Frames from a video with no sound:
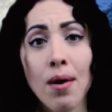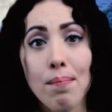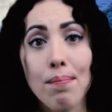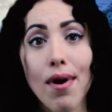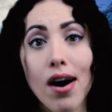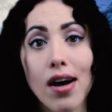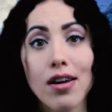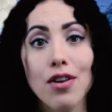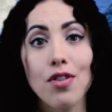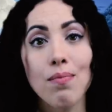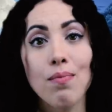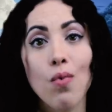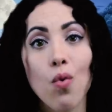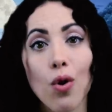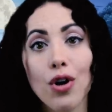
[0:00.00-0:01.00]
but the
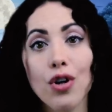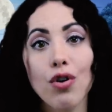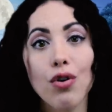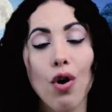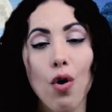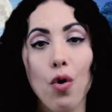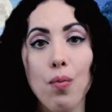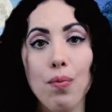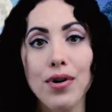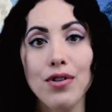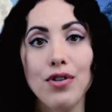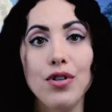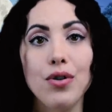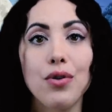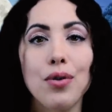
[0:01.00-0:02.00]
more you're
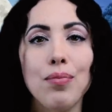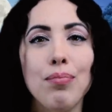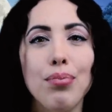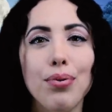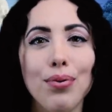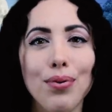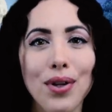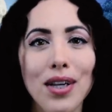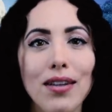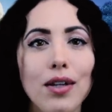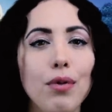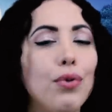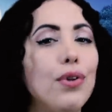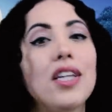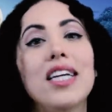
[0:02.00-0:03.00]
open to
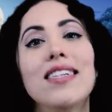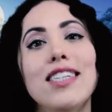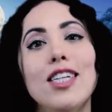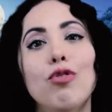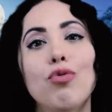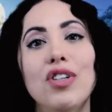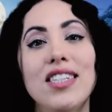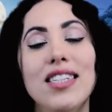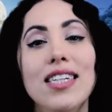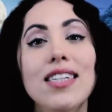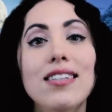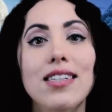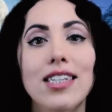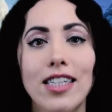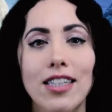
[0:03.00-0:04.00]
completely releasing
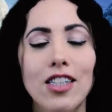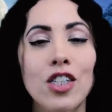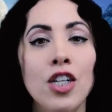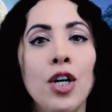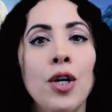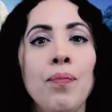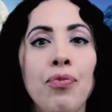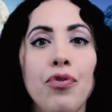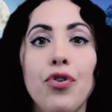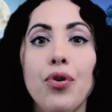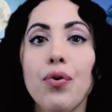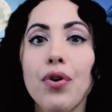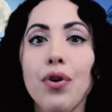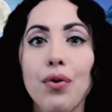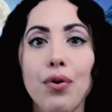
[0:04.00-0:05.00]
resistance
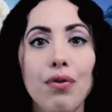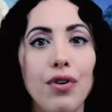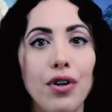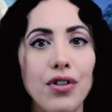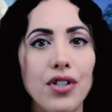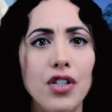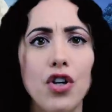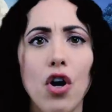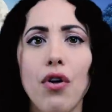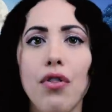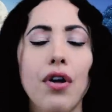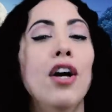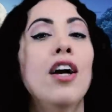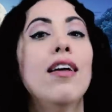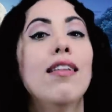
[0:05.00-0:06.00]
to the universe and all
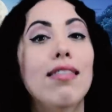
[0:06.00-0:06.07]
the